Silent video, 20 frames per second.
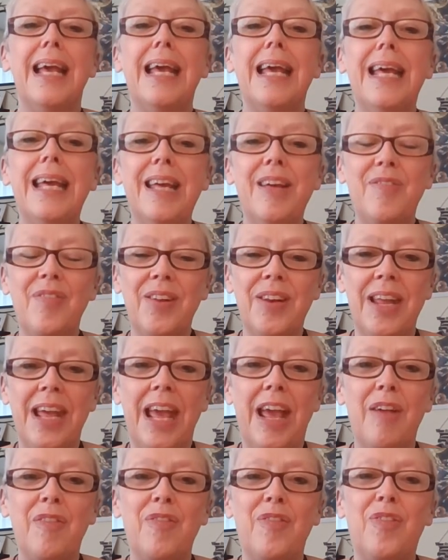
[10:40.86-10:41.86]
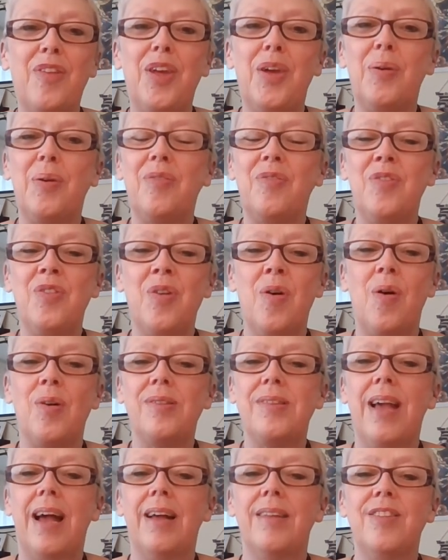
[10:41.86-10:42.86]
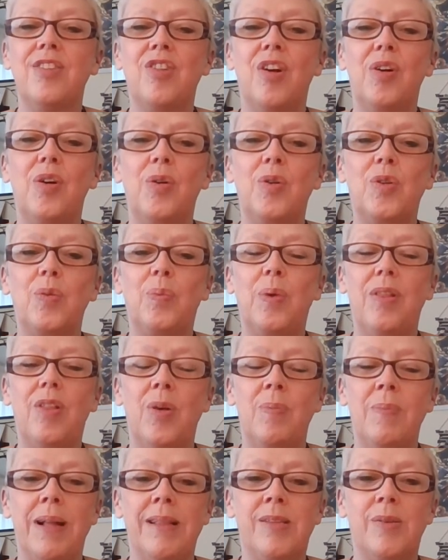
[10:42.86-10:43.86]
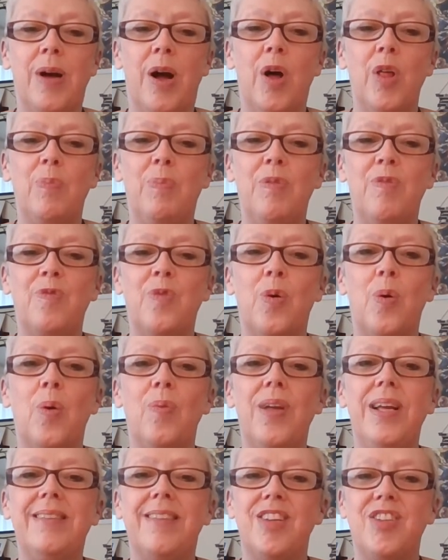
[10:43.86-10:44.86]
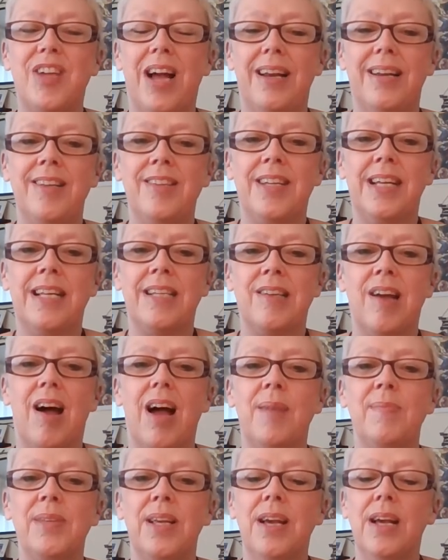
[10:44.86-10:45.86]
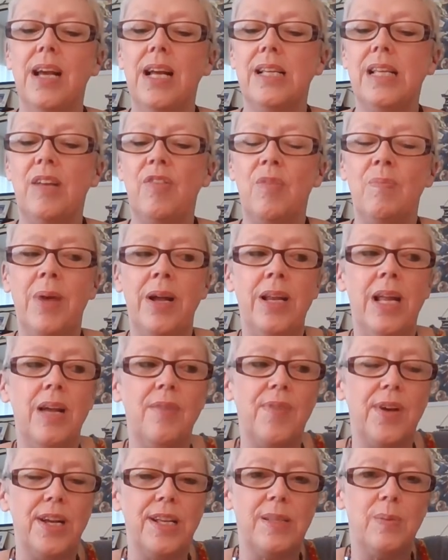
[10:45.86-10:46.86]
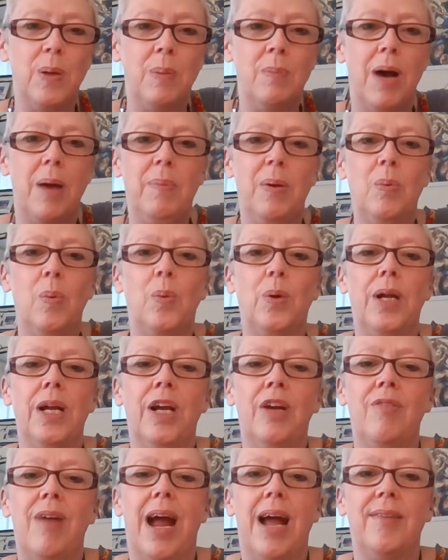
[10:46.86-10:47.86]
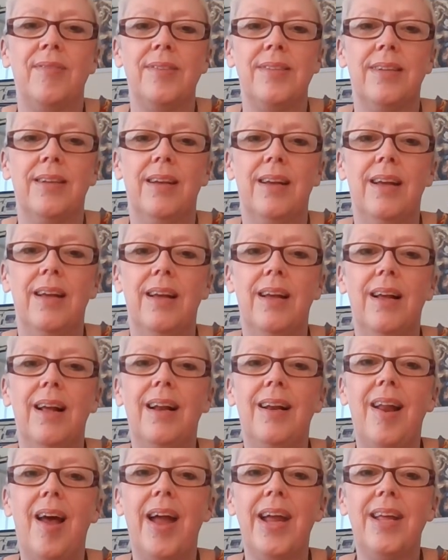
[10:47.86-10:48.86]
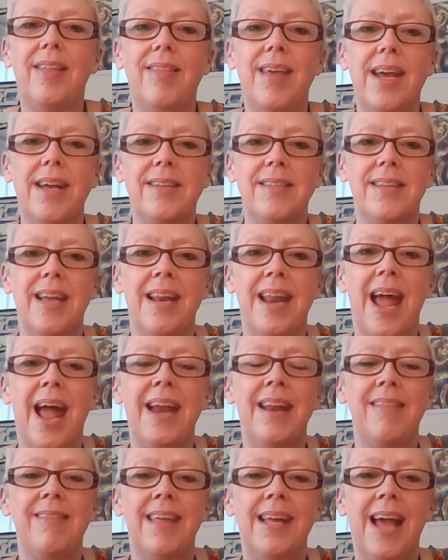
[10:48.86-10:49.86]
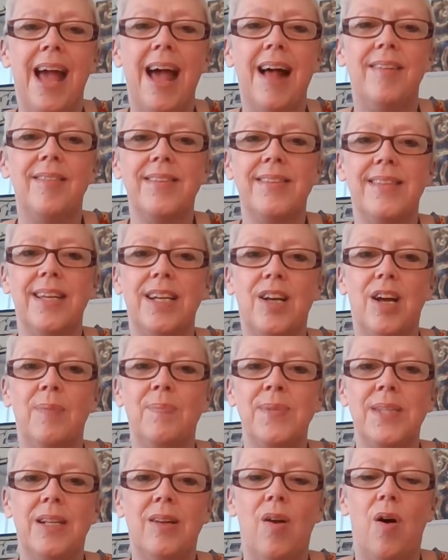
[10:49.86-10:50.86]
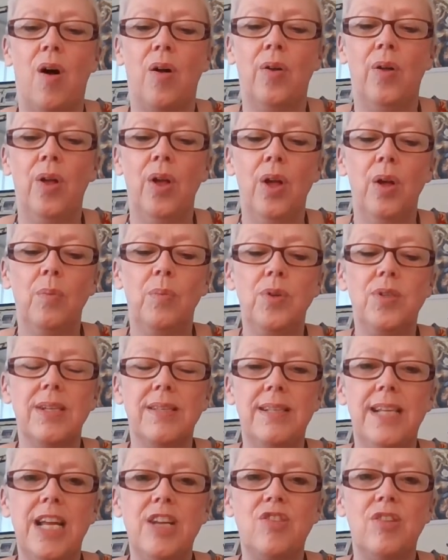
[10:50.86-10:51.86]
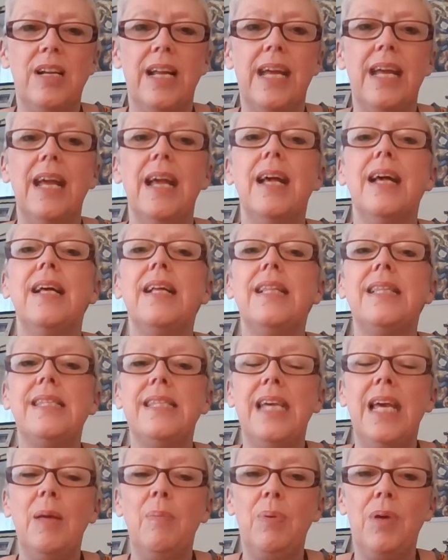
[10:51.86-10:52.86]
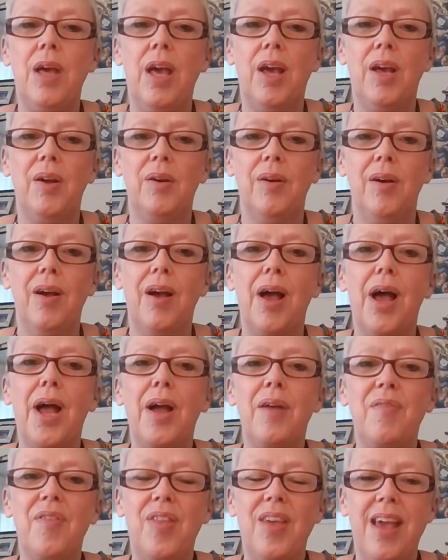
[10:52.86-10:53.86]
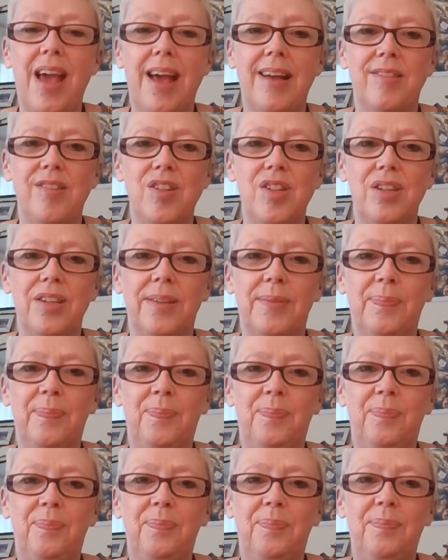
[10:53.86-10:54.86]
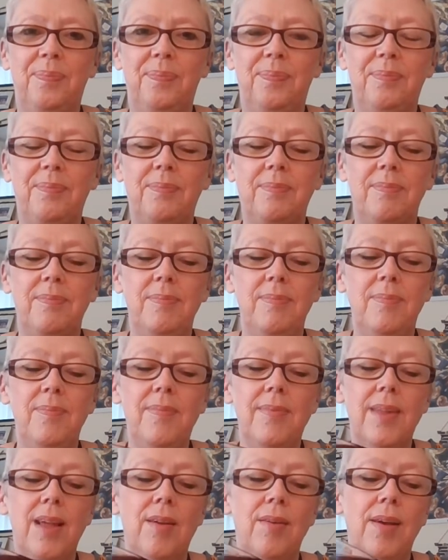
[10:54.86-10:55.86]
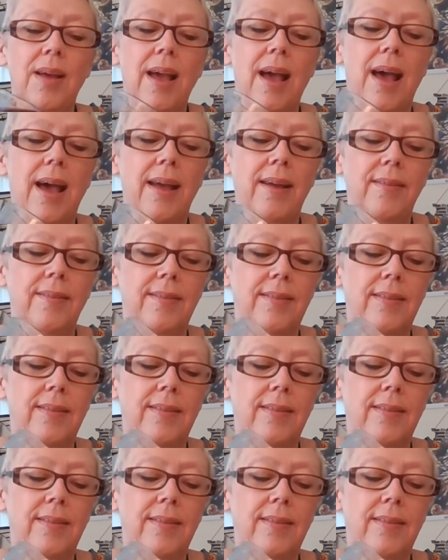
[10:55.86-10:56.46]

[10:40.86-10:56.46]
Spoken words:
even if you have not struggled with your mental health before, these are challenging times. So for many of us, we might be walking around like this, and anything else that comes along will just literally tip you over the edge. Okay.